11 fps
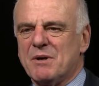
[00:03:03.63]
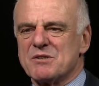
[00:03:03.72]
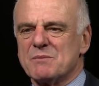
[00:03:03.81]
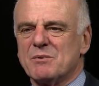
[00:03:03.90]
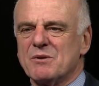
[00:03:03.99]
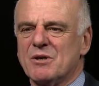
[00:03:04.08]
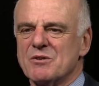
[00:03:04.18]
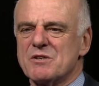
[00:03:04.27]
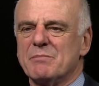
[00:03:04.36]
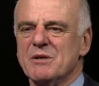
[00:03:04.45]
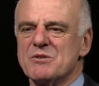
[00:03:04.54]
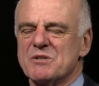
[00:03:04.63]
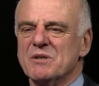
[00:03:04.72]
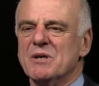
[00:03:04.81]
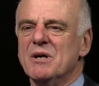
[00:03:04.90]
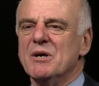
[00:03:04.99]
possible
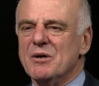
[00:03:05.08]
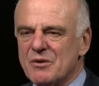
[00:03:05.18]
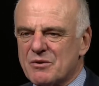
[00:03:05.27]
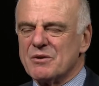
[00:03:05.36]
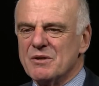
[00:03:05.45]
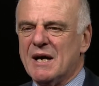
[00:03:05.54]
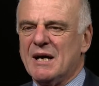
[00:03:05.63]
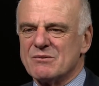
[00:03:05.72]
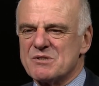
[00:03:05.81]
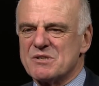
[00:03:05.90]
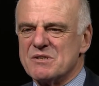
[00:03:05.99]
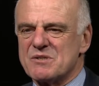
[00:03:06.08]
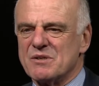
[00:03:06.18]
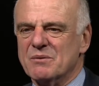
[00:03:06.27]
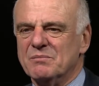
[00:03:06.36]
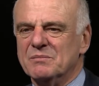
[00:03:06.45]
contribution through the health
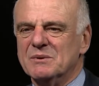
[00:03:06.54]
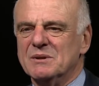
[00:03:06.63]
system,